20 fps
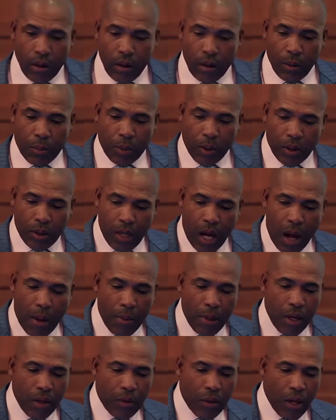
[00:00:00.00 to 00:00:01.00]
the
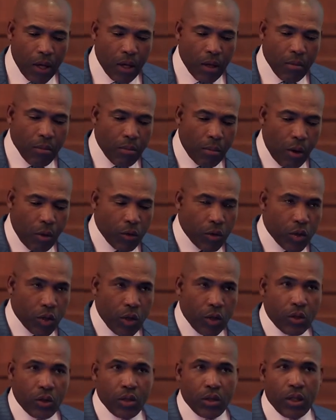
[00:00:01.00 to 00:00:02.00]
predominant thing in both
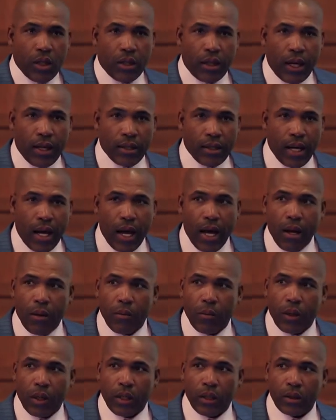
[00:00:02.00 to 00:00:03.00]
churches at that
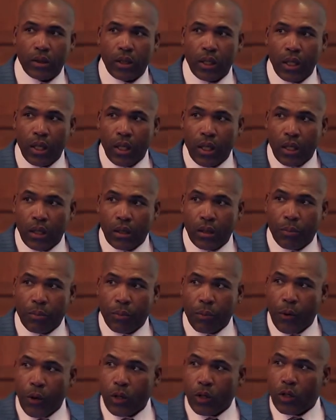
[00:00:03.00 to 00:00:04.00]
time was the
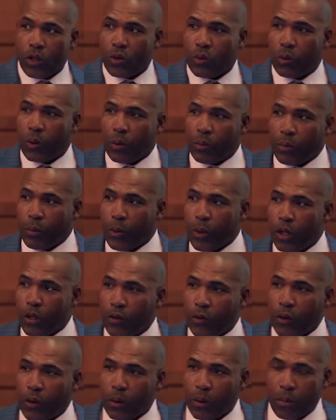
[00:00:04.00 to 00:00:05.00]
preachers would
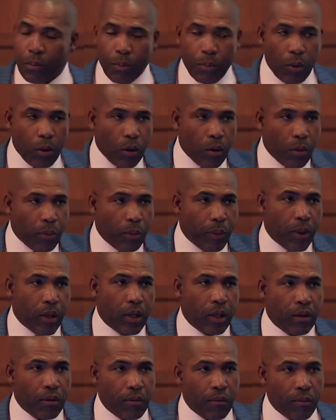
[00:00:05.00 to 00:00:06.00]
preach from the
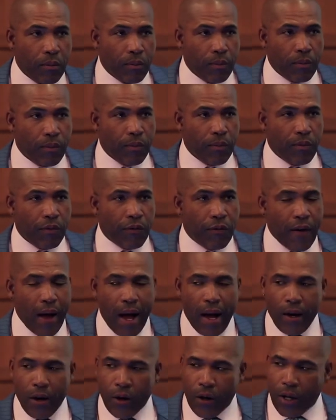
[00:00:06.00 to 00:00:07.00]
pulpit,
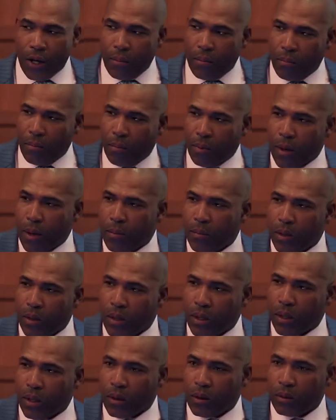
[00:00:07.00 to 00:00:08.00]
fire and
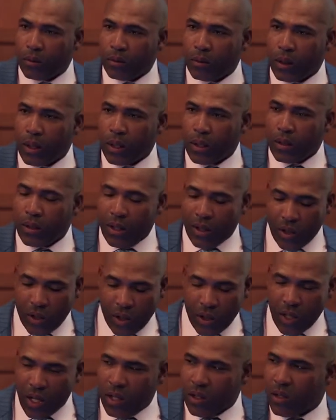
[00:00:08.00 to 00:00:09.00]
brimstone,
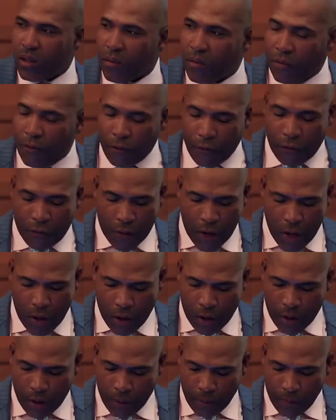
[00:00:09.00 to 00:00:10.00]
this sense of
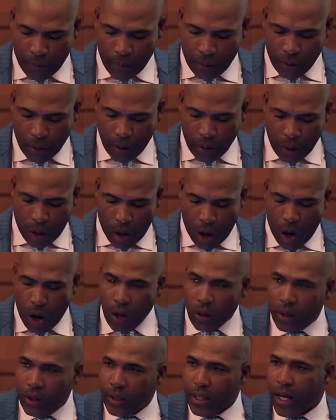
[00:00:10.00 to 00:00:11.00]
fear
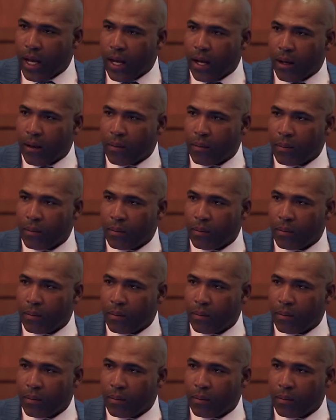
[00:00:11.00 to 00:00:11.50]
all the time.